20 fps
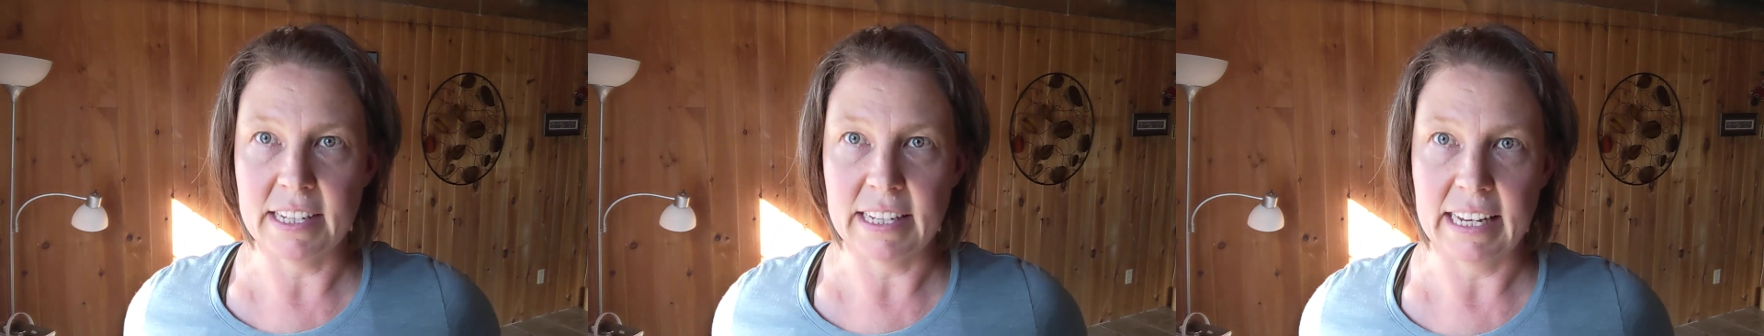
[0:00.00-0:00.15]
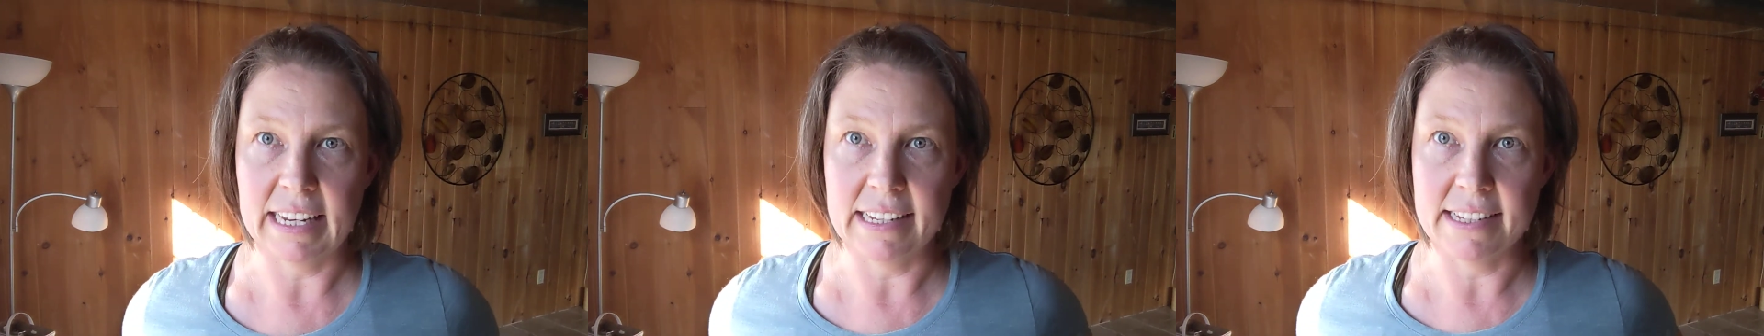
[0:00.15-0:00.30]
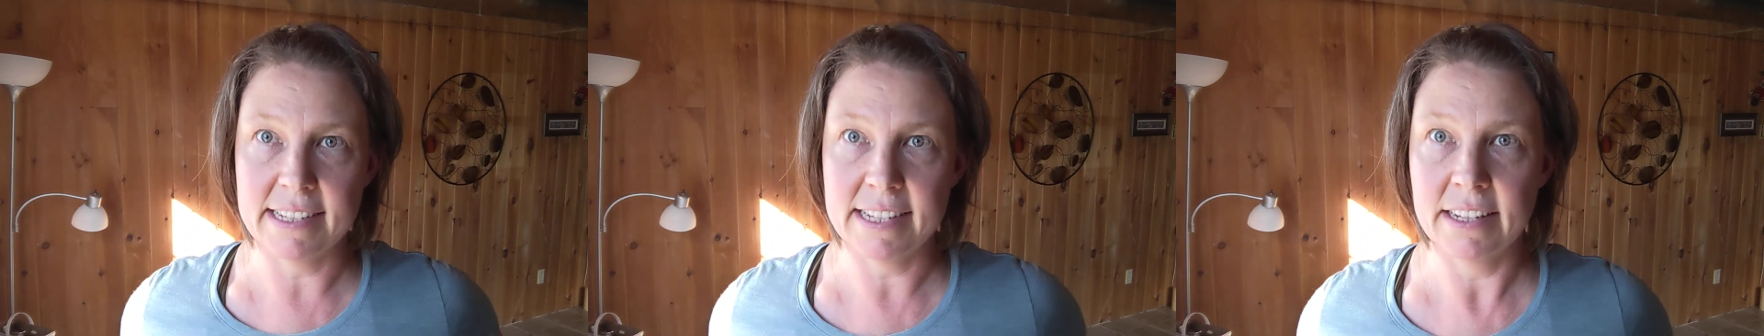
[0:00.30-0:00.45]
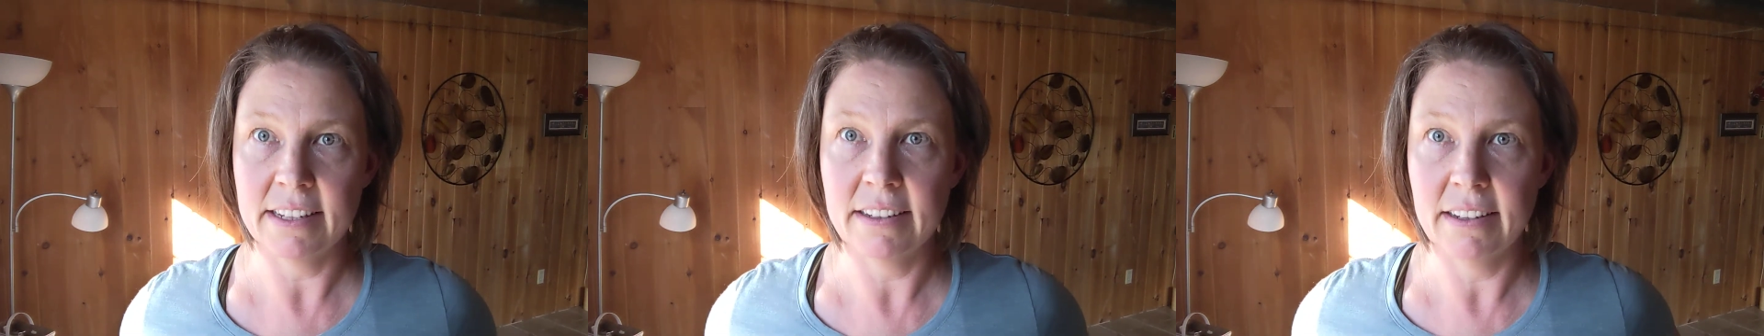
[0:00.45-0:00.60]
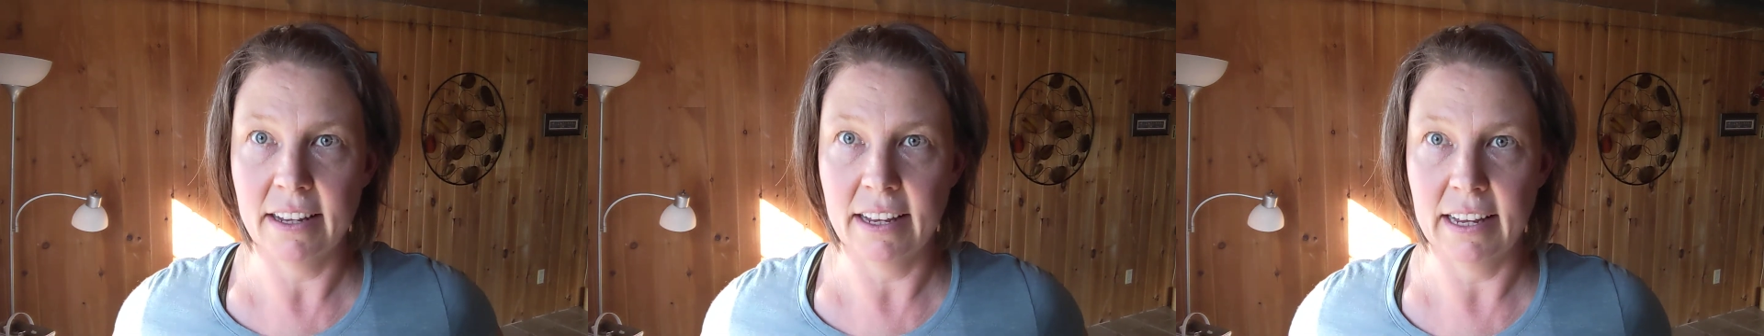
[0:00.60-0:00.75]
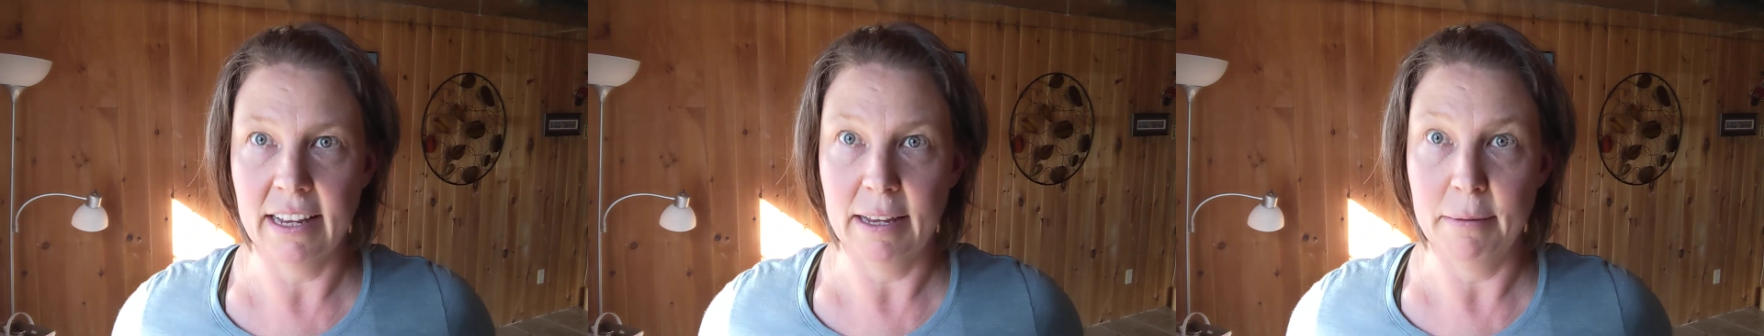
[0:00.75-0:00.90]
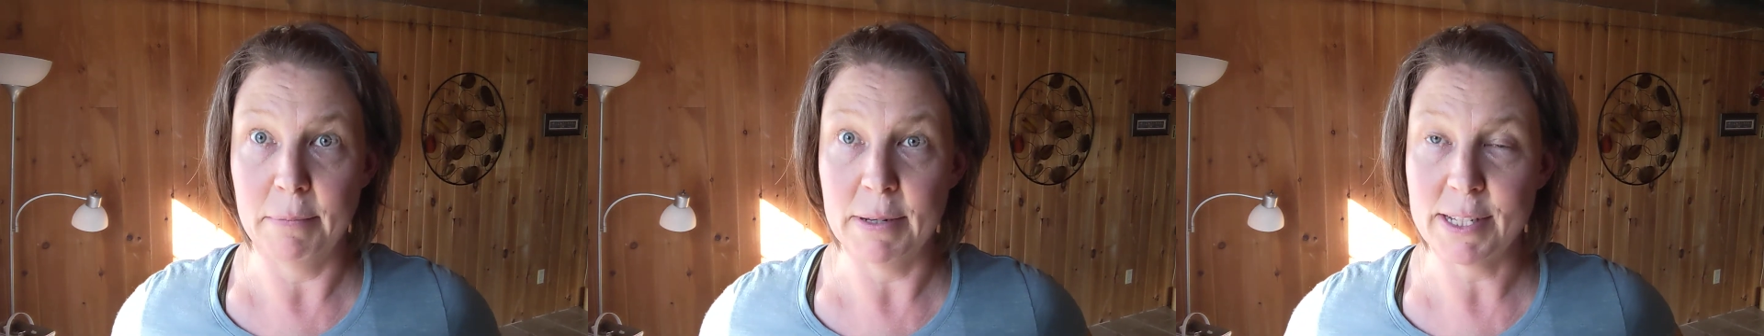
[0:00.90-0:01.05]
nice
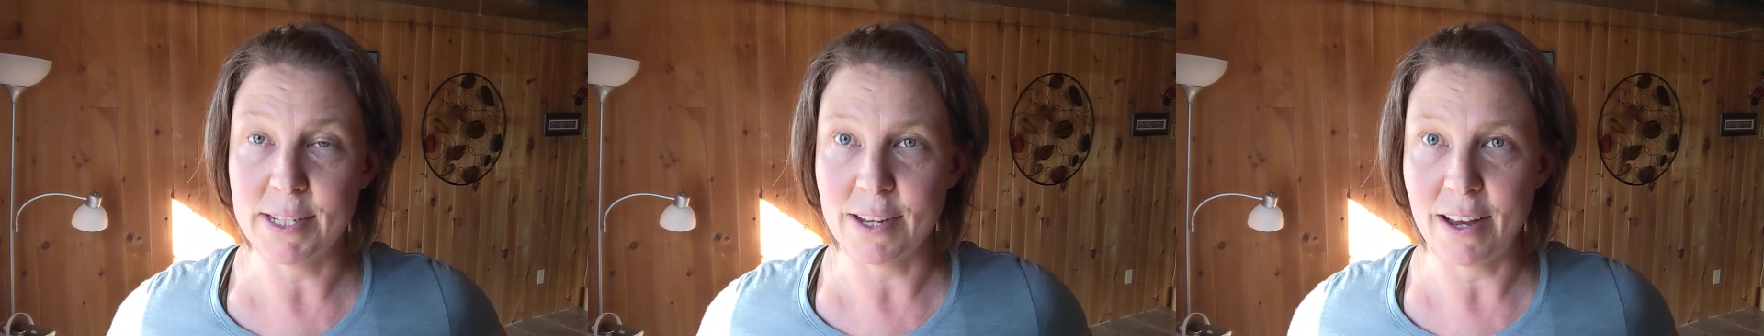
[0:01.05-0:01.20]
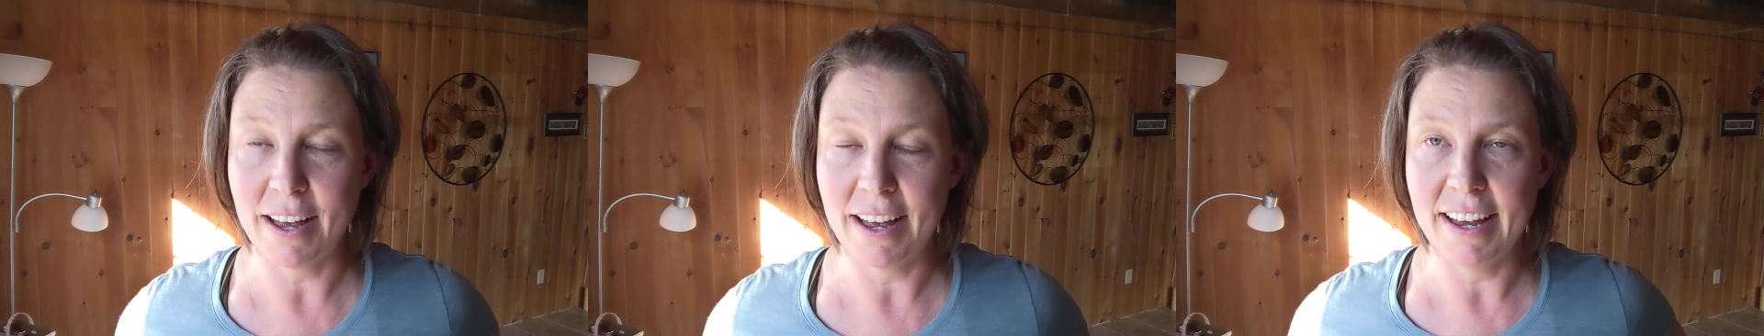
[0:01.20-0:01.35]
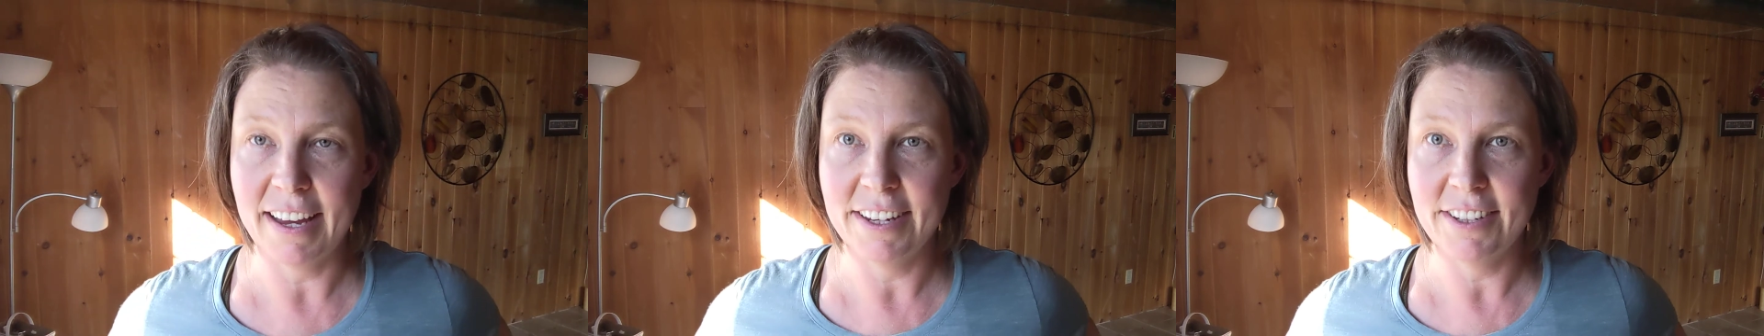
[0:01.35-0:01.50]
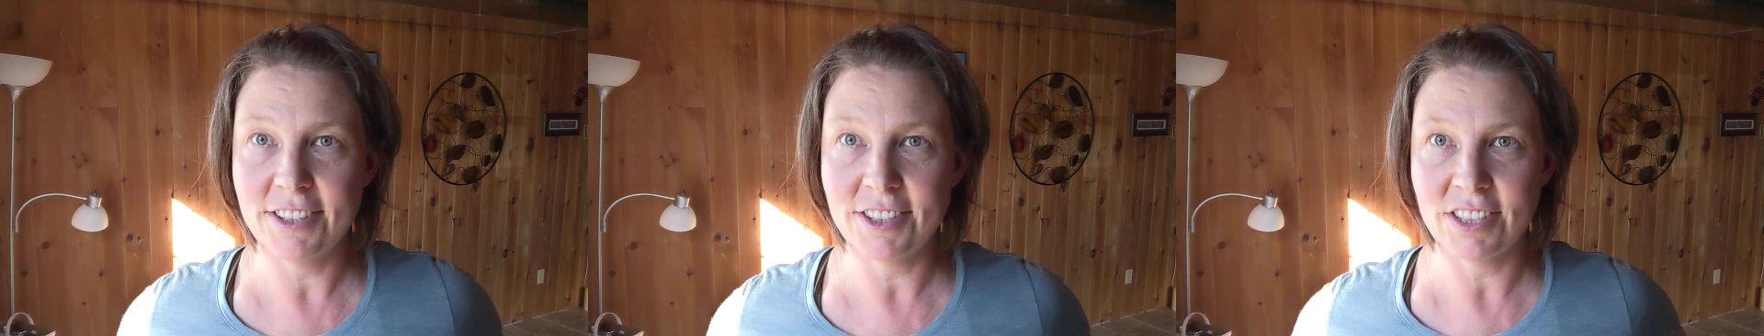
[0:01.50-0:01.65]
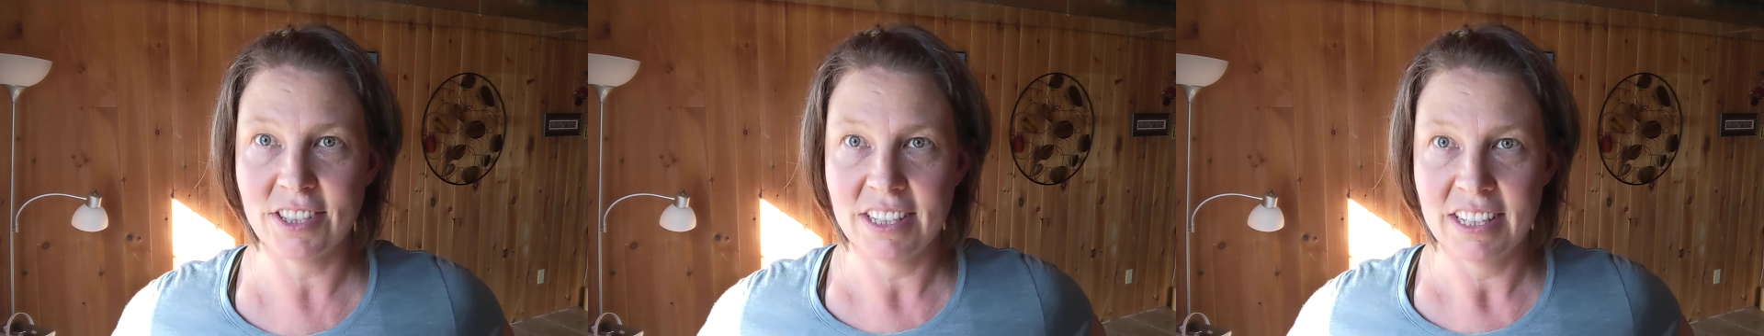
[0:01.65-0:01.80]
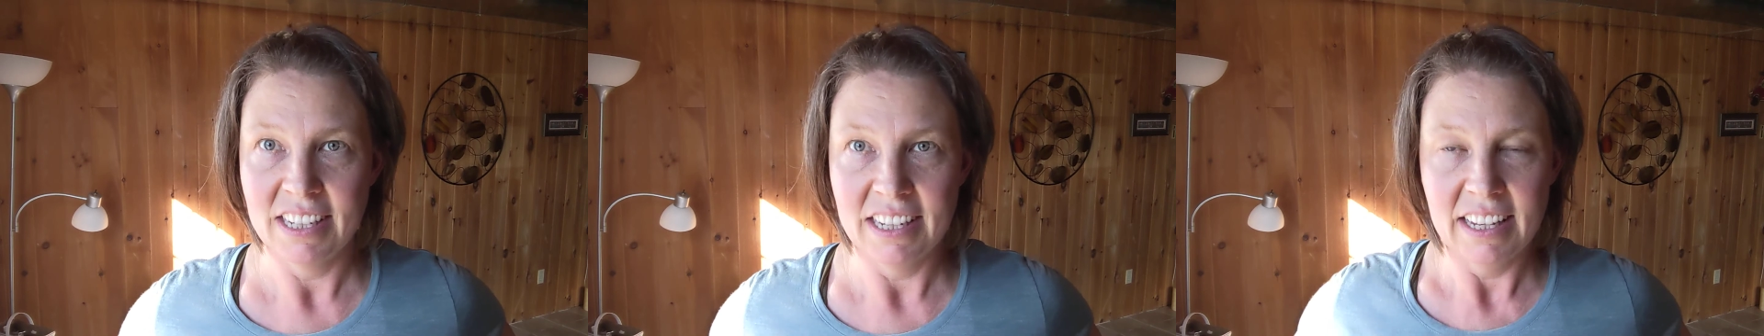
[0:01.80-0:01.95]
massage.